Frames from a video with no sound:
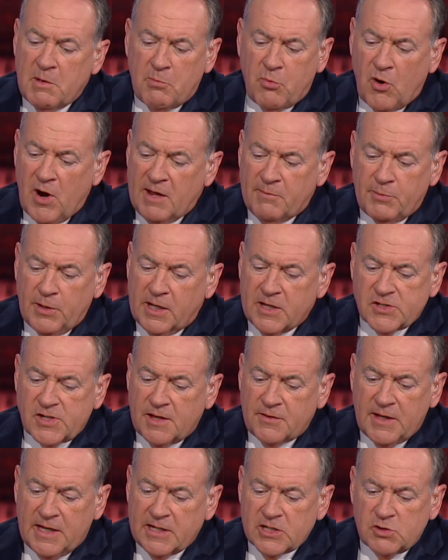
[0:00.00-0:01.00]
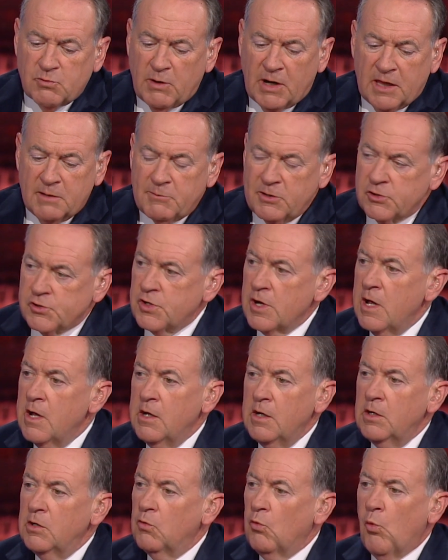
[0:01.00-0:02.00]
from the break because I think it's one of the most
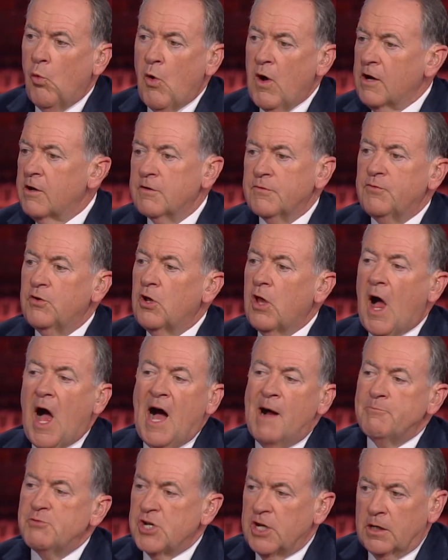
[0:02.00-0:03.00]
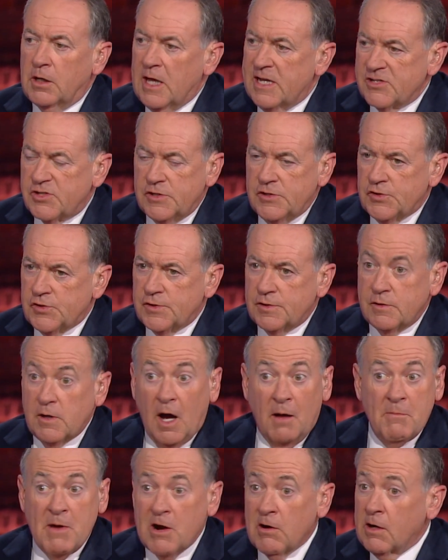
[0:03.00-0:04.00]
wonderful object
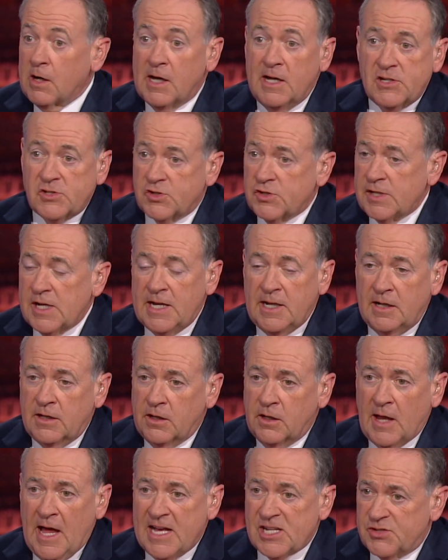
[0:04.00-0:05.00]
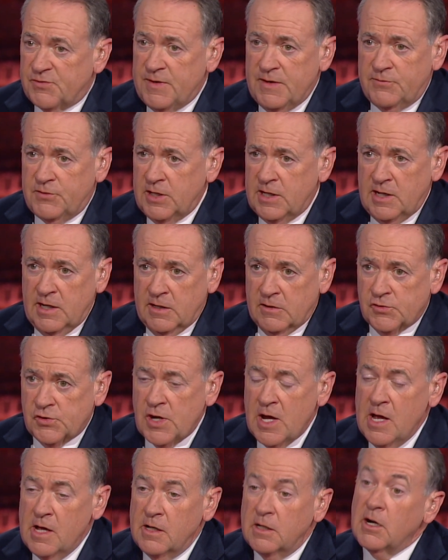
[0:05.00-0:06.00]
lessons America has seen in the last 50
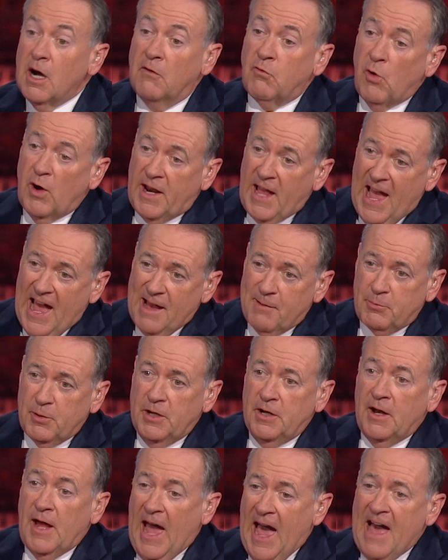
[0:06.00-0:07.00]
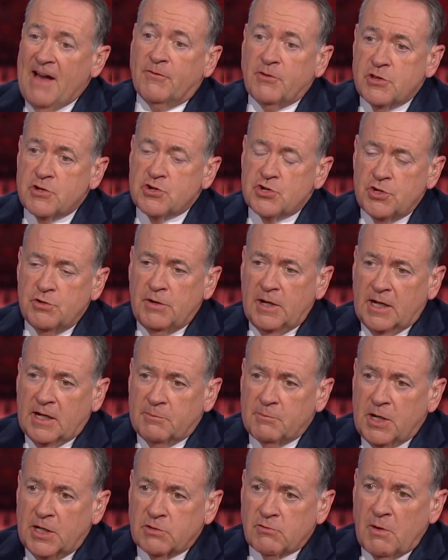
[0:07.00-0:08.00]
years of what happened after the
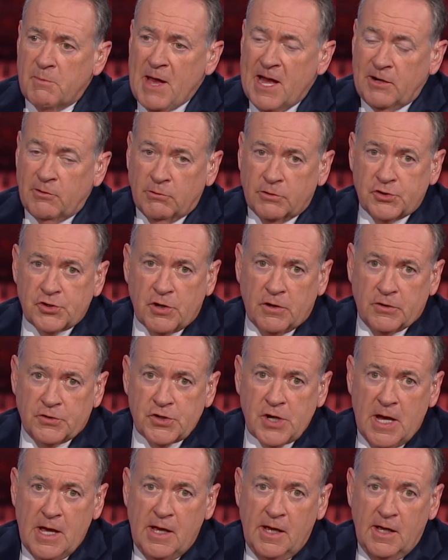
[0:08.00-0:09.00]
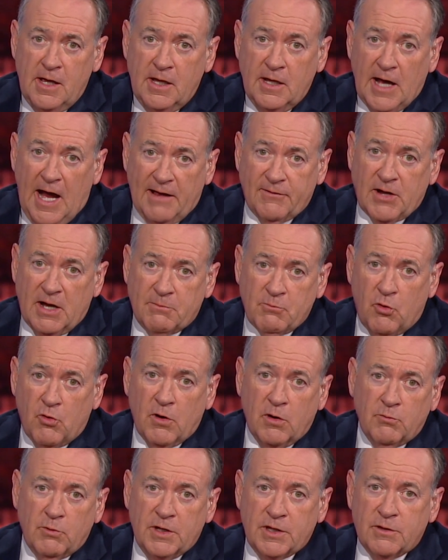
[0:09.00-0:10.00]
shooting at Mother Emanuel Church. I've got
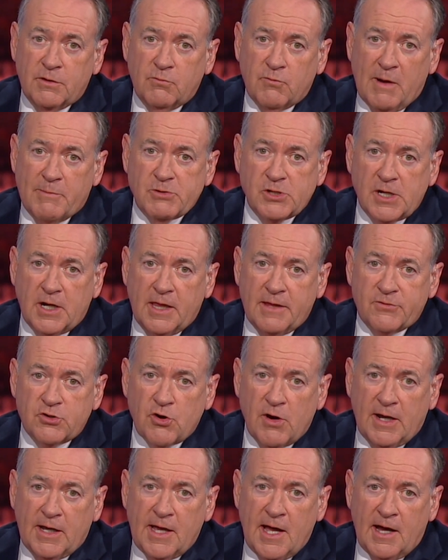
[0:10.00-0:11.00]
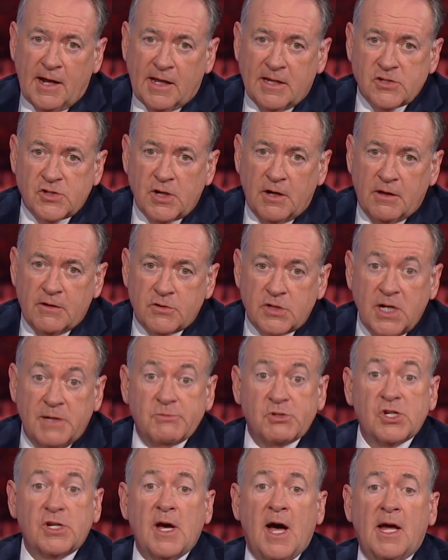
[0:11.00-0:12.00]
more with Representative Trey Gowdy and Senator
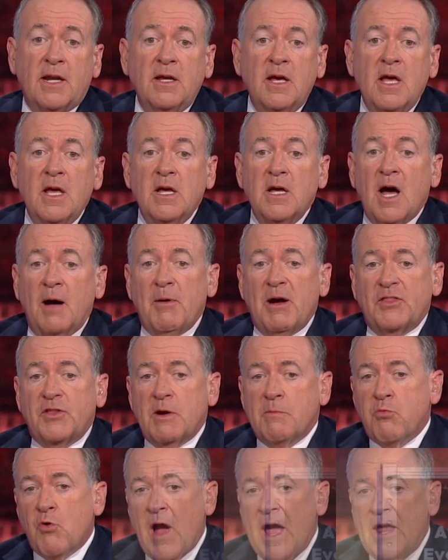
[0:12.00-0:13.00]
Tim Scott about their